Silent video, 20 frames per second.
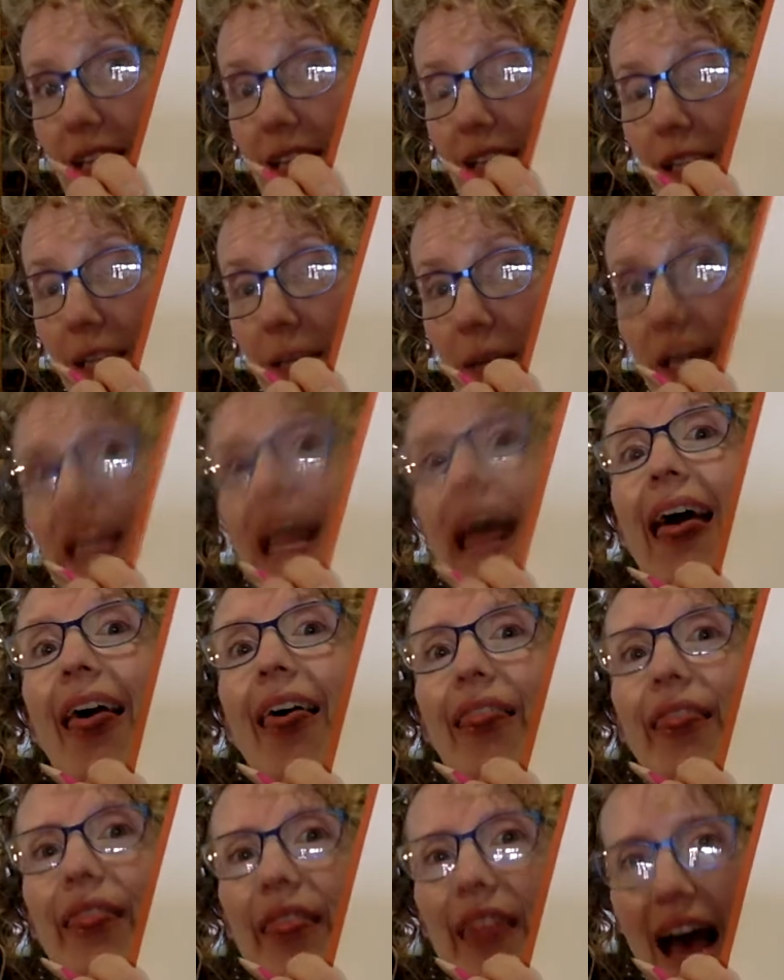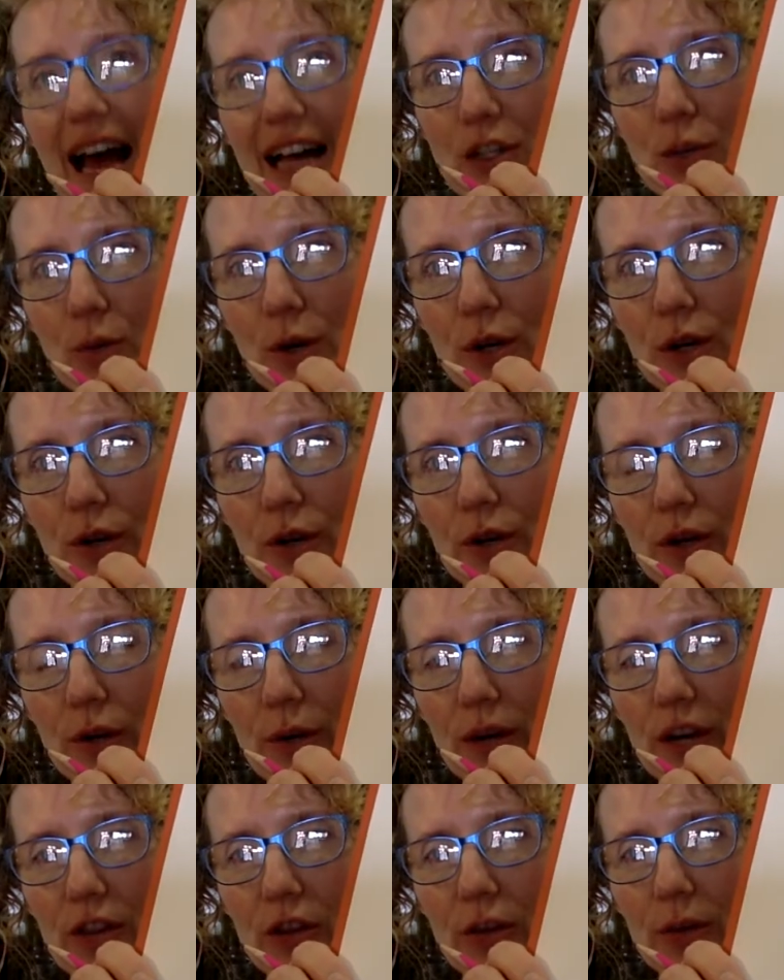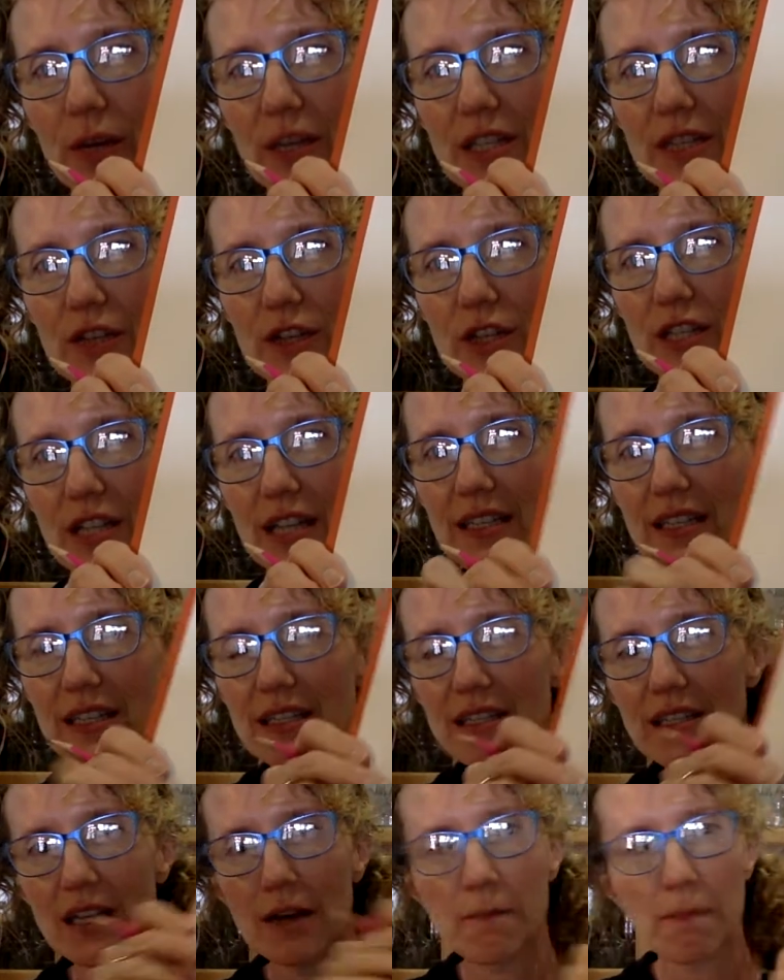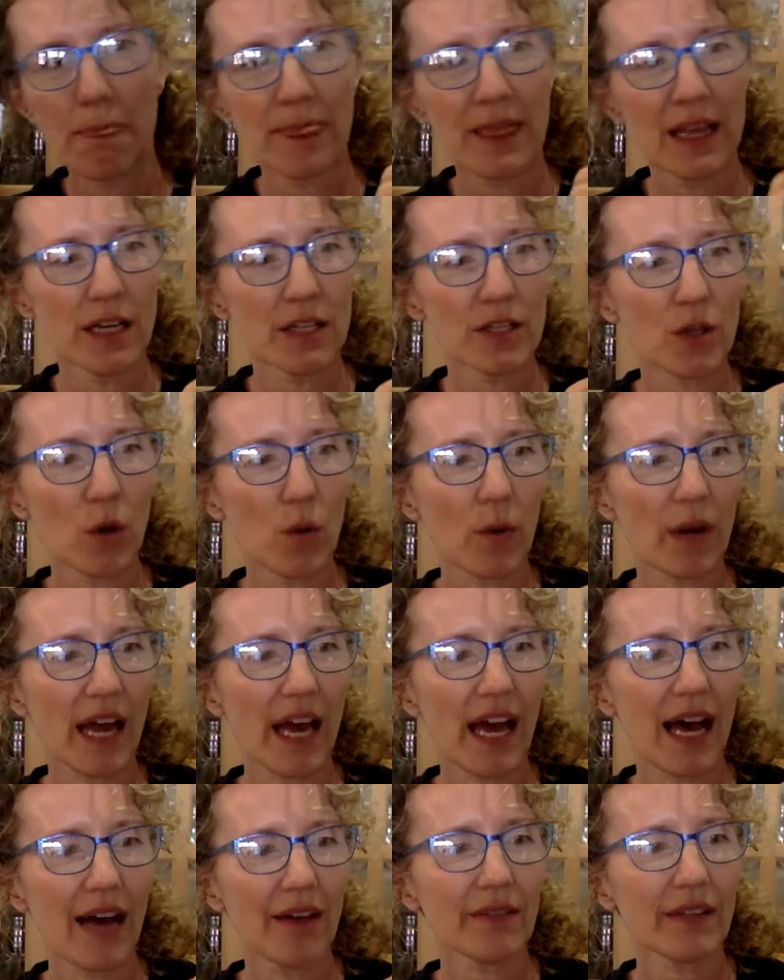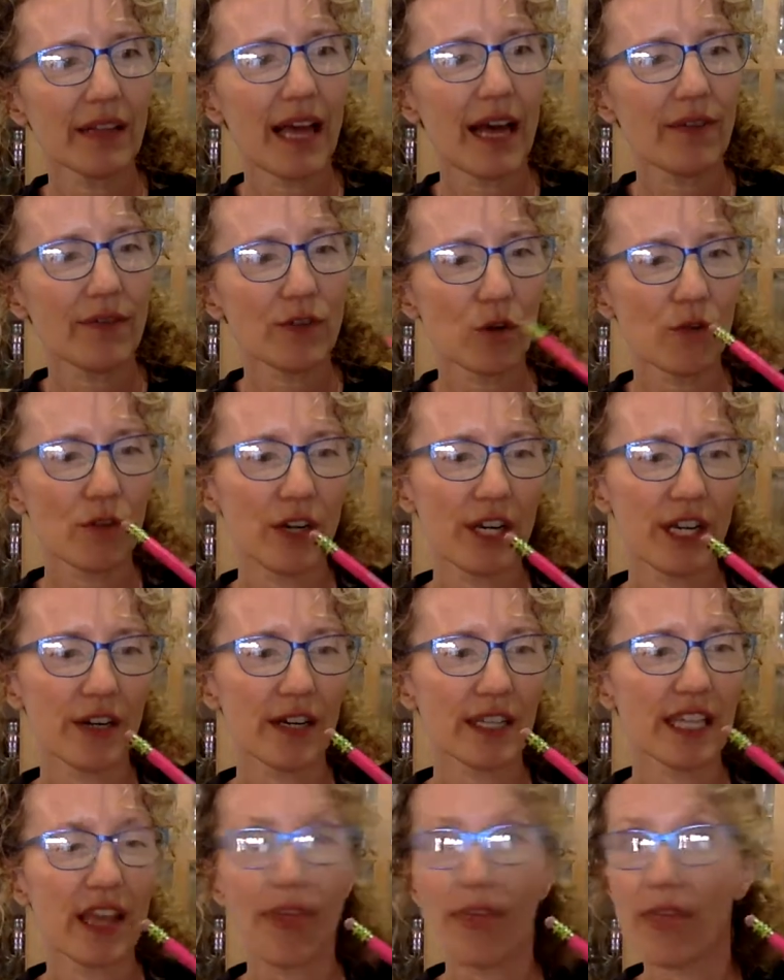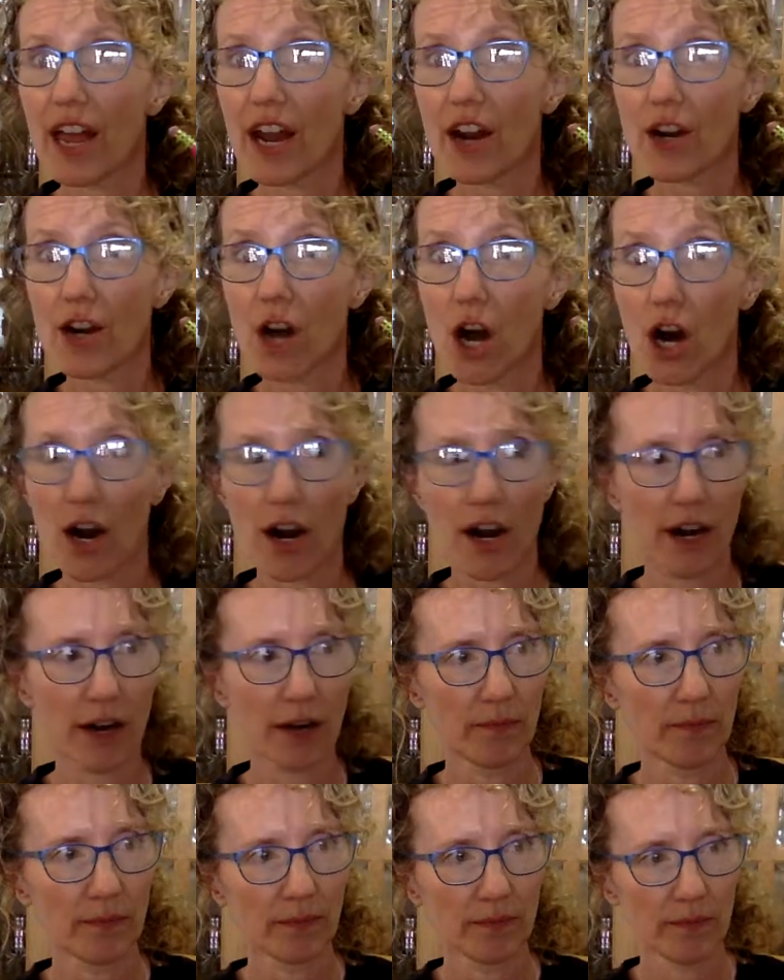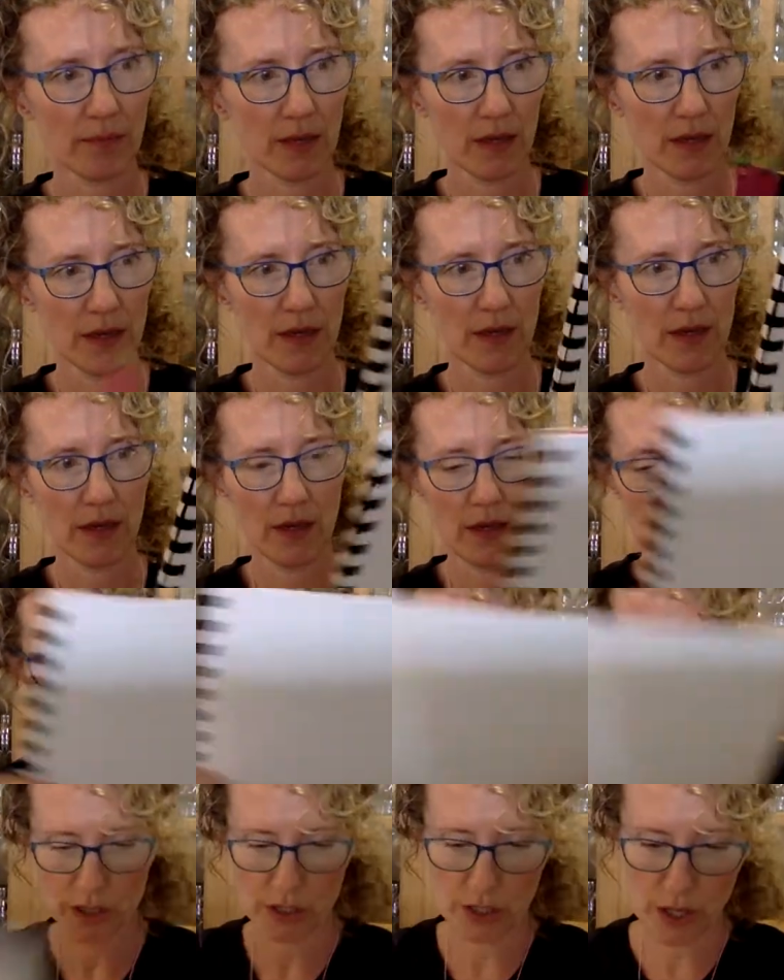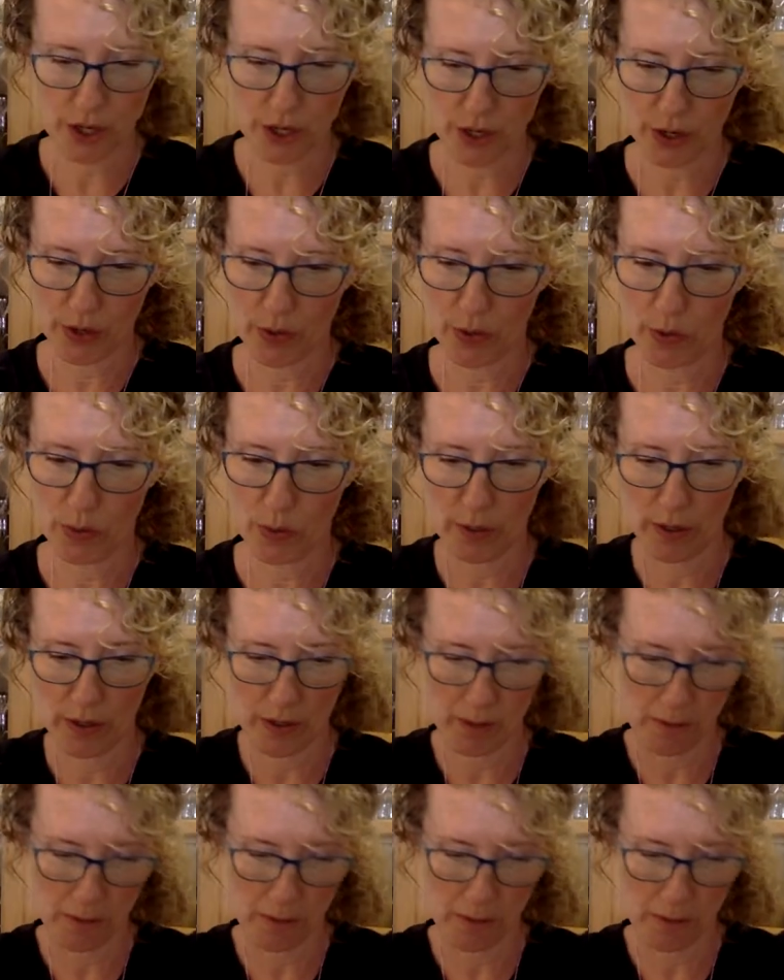it a little bit? That's where you're gonna write the rest of your sentence. So what I have left over here is there are. So